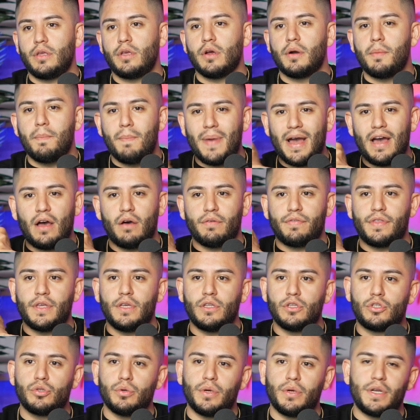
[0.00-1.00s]
mouth
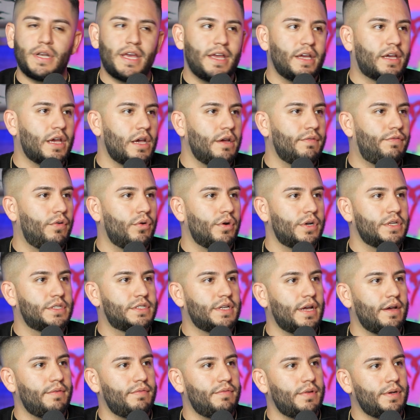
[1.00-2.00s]
into an
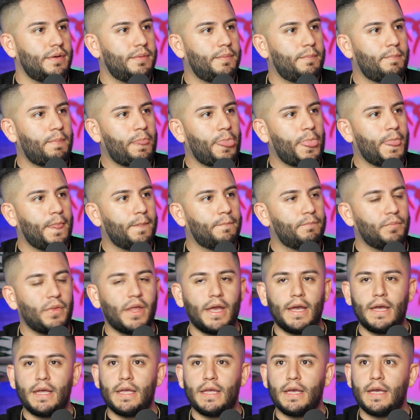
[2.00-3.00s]
AK-47.
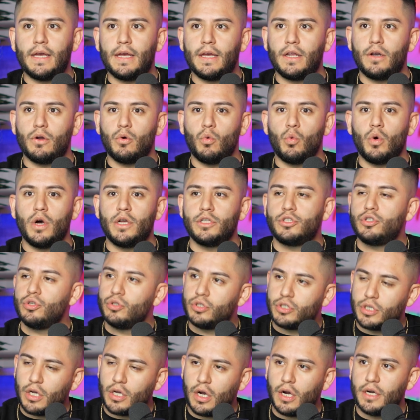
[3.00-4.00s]
And once you
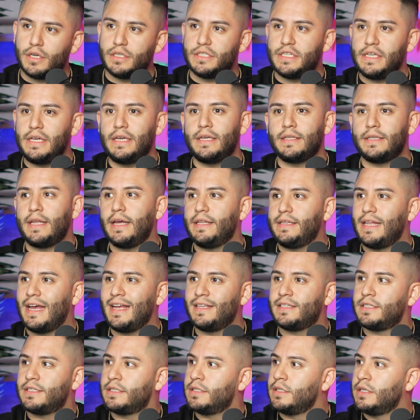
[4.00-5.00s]
start seeing that
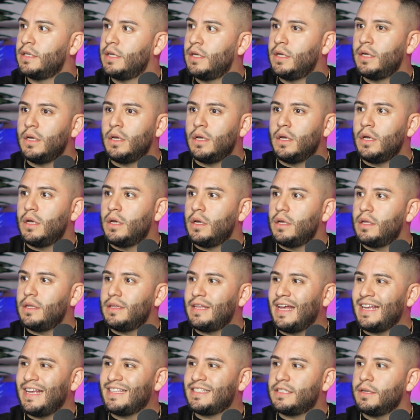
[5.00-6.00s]
that's
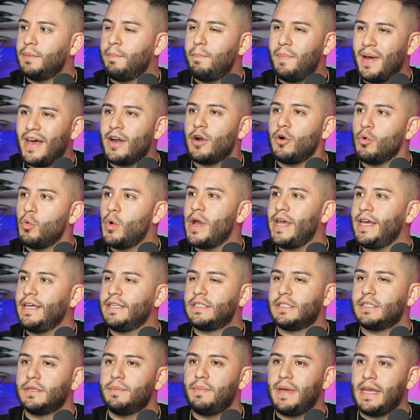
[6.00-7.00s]
a better way
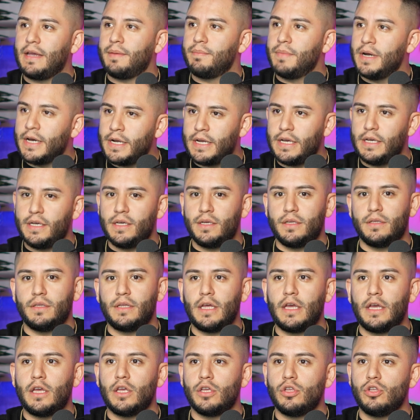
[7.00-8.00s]
to make money,
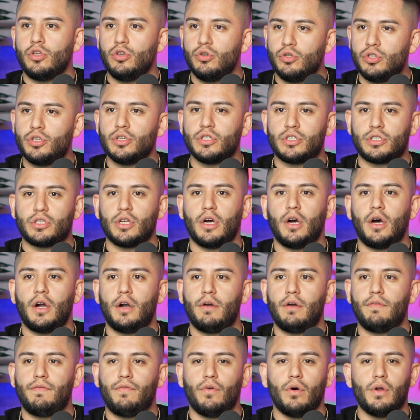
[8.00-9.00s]
then you just
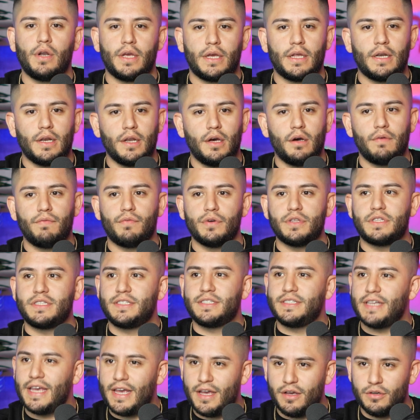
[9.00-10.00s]
start falling in love with
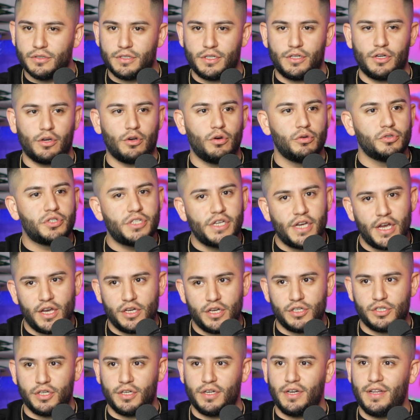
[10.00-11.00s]
sales and
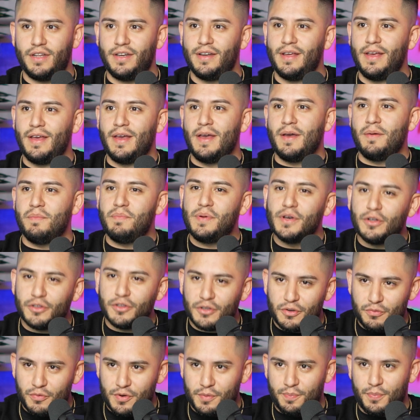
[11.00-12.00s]
negotiation and building
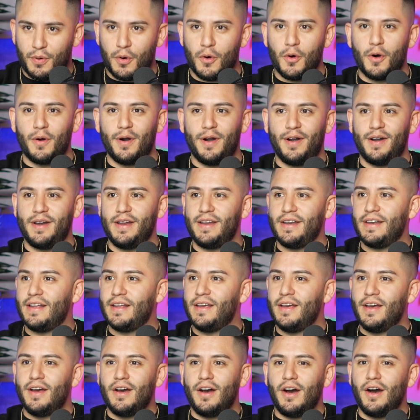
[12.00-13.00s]
rapport and
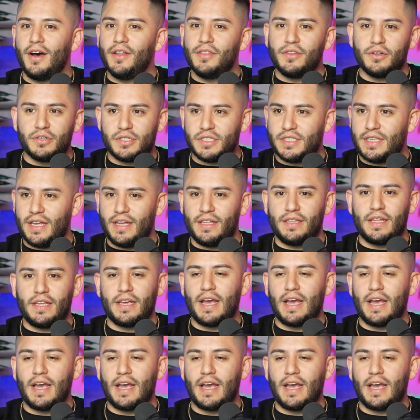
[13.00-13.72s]
understanding